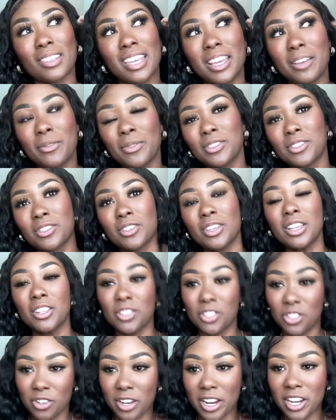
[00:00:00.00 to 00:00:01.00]

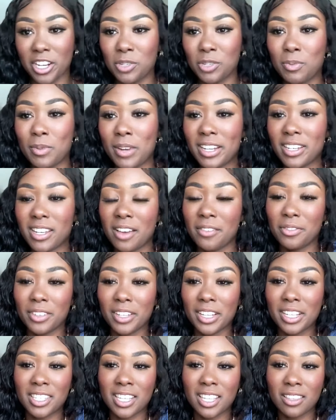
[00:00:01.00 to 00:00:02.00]
it's strange, but I
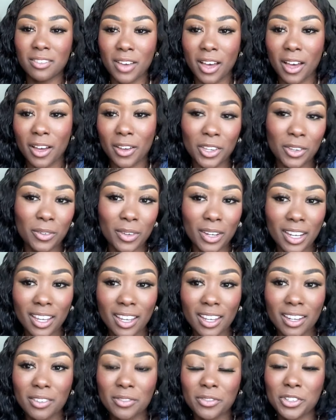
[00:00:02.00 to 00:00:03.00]
definitely see the value in
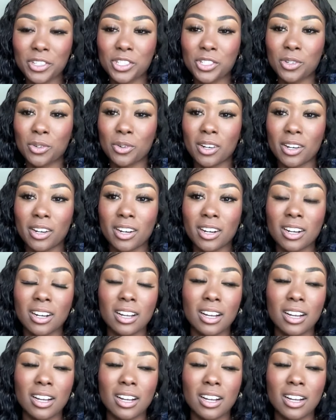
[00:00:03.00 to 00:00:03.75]
it for sure.